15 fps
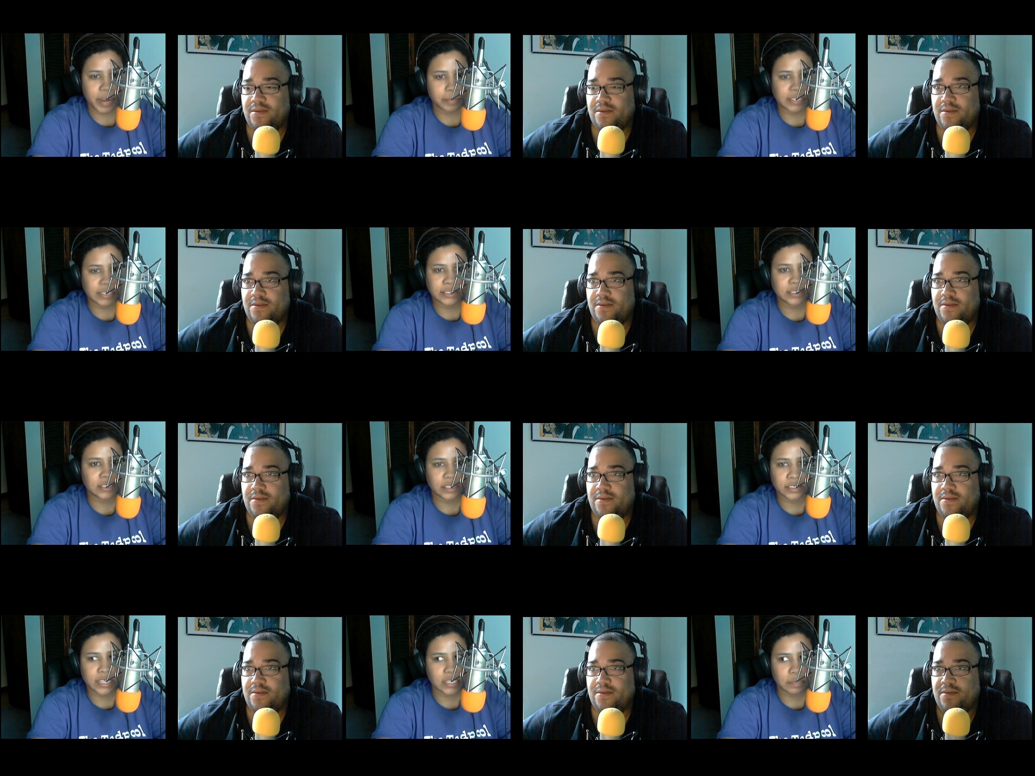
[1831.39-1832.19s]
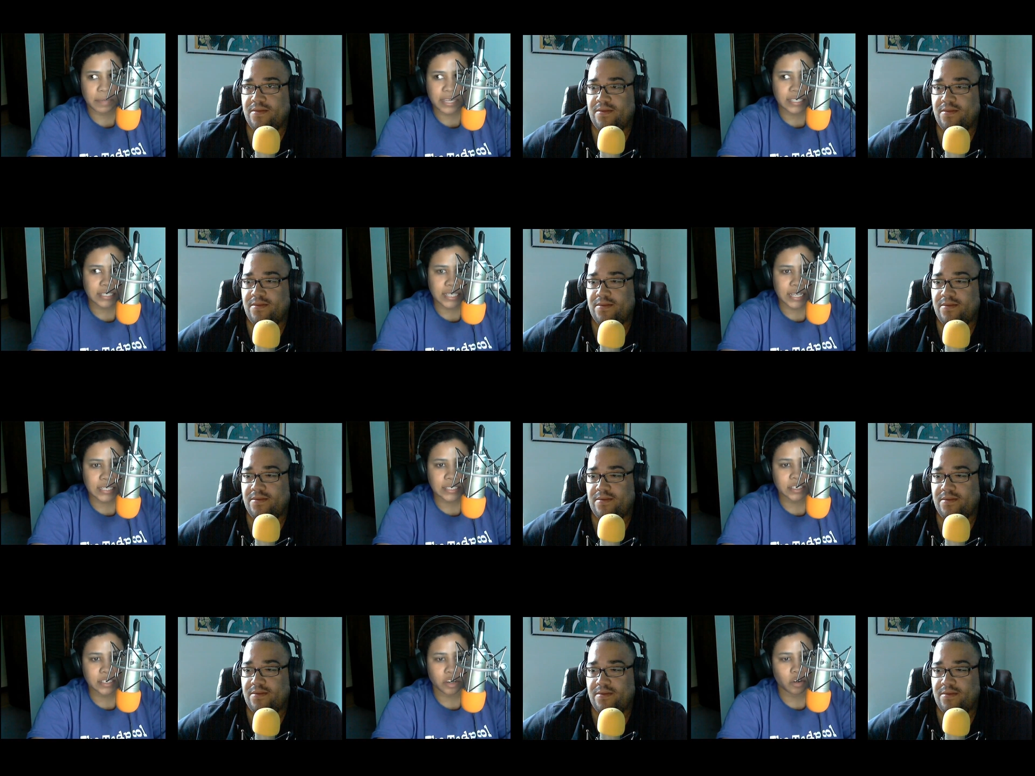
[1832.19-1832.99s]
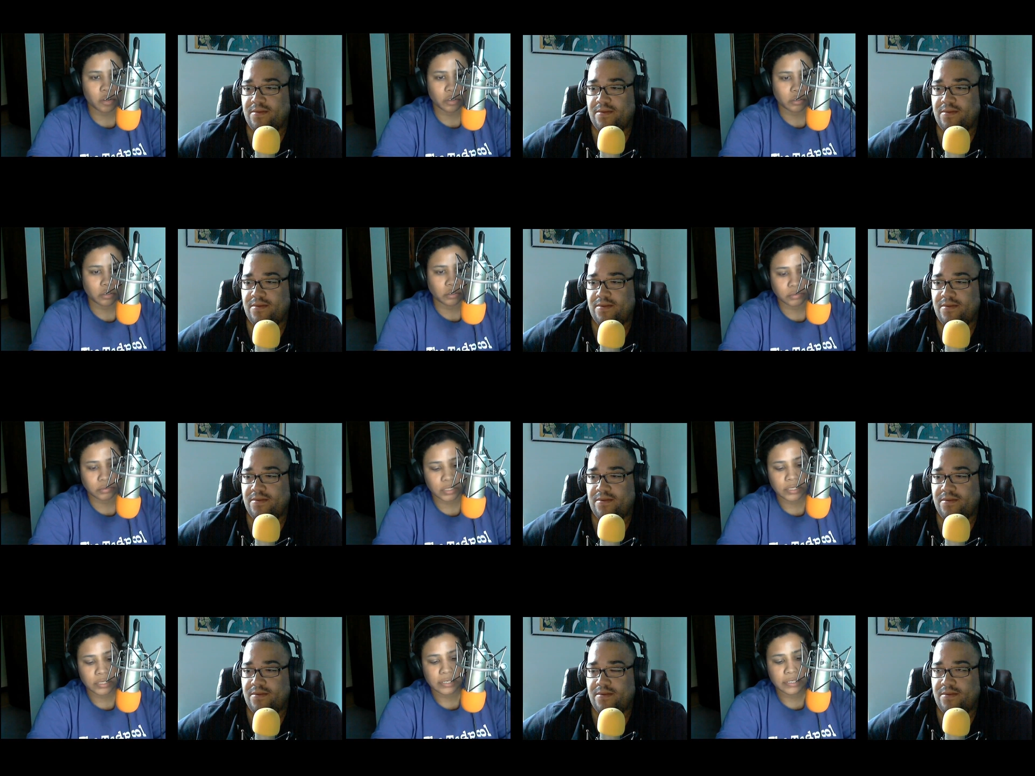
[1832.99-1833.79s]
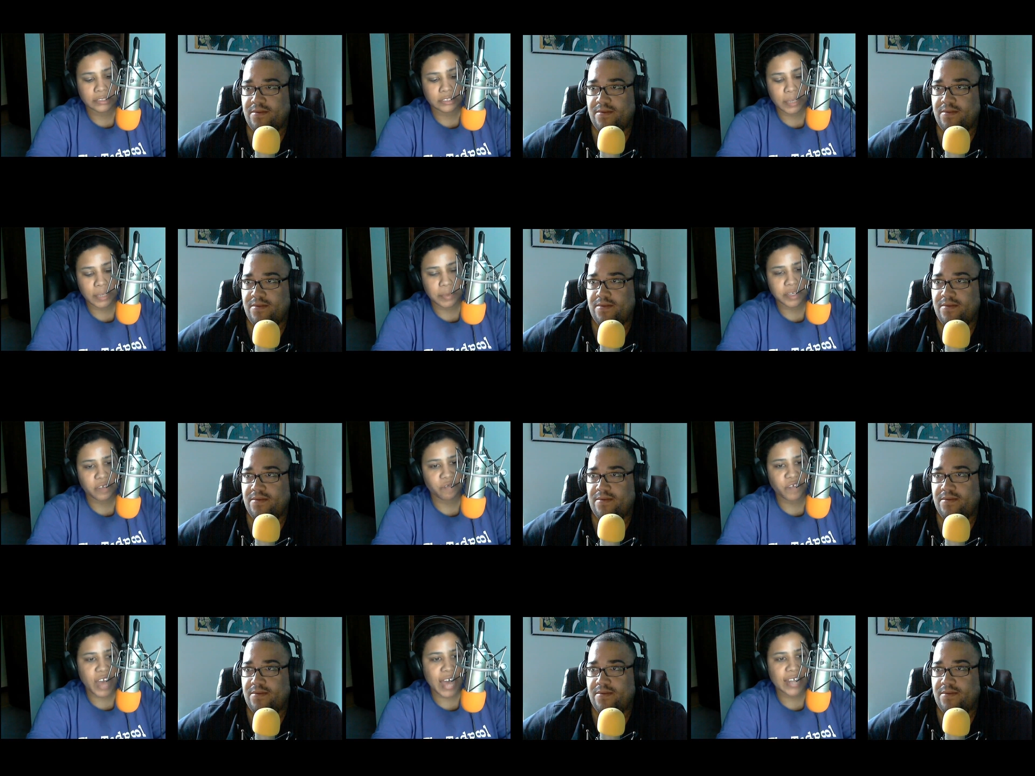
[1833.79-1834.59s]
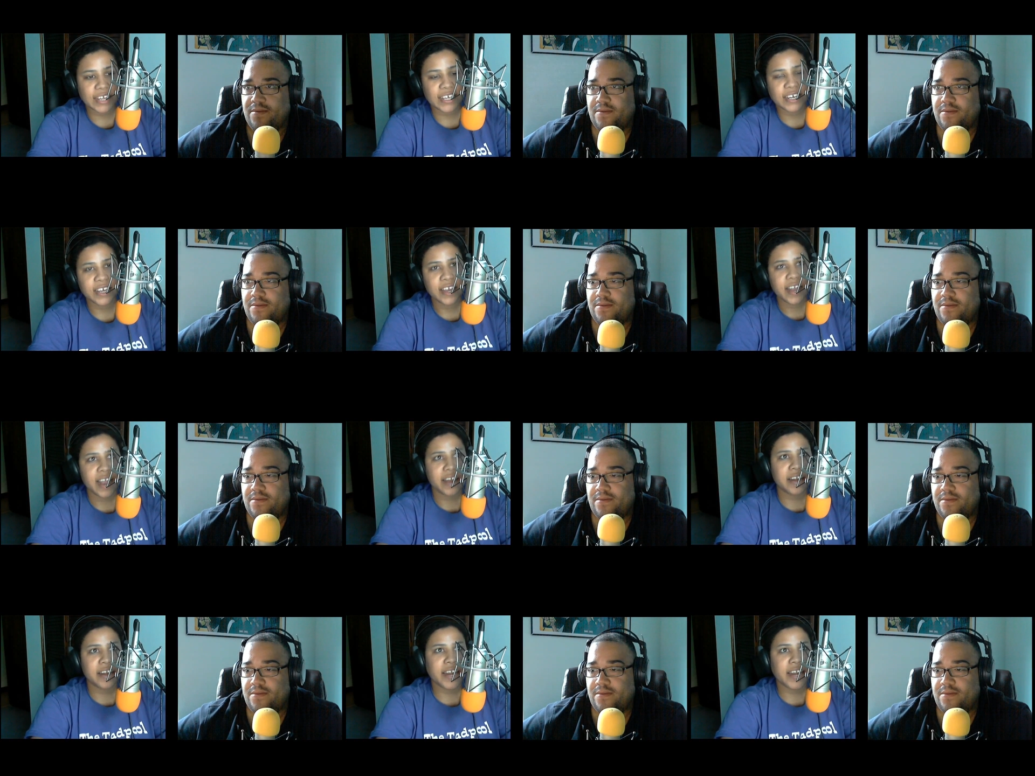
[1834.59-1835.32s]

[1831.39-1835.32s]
Speaker 1: That still doesn't make sense. Your whole statement is invalid. And,